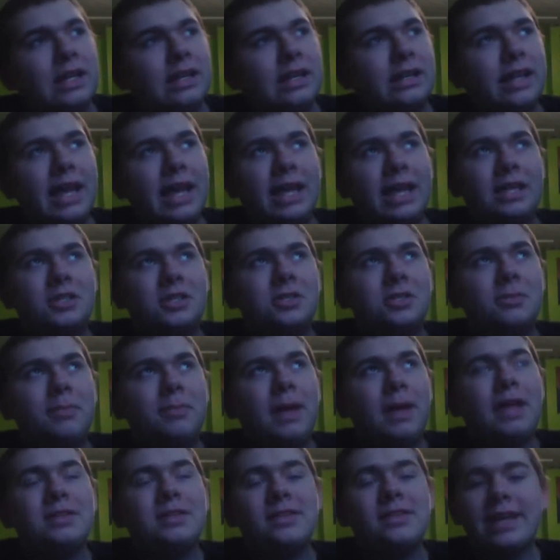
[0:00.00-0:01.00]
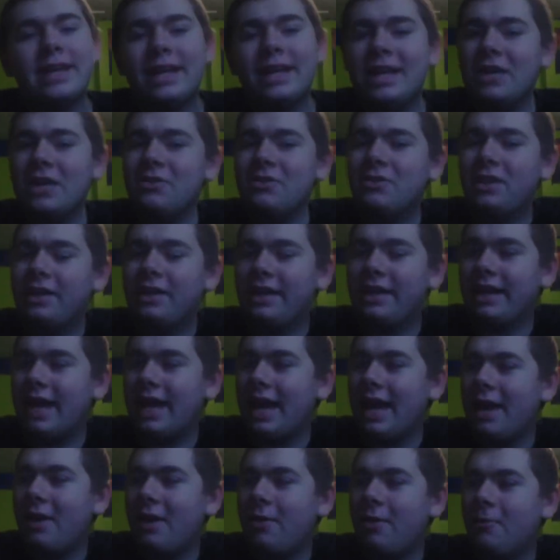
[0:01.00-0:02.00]
like, Japan's just kind of interested in, like,
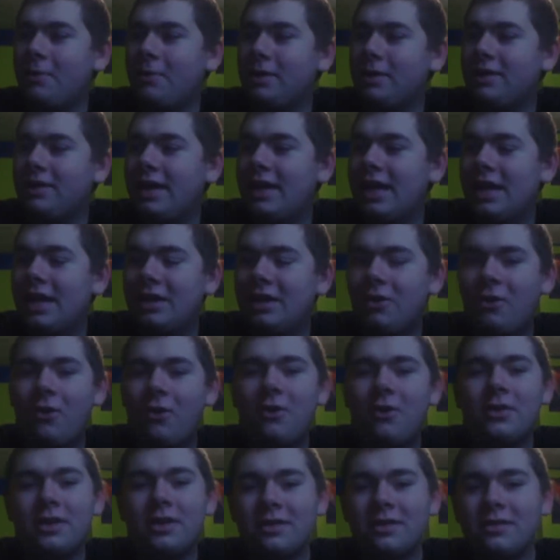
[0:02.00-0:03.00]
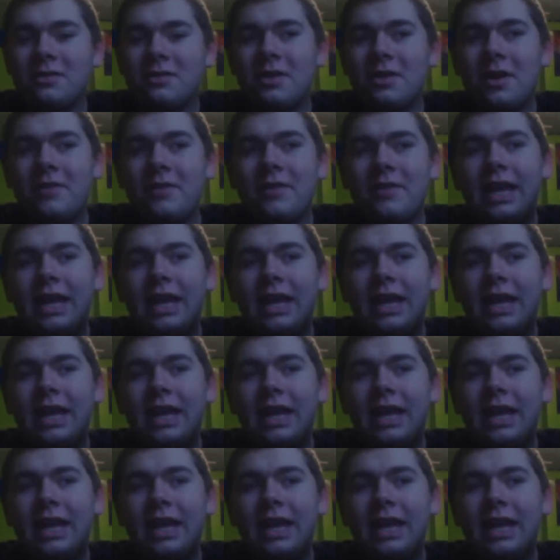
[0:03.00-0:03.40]
how we did all this stuff,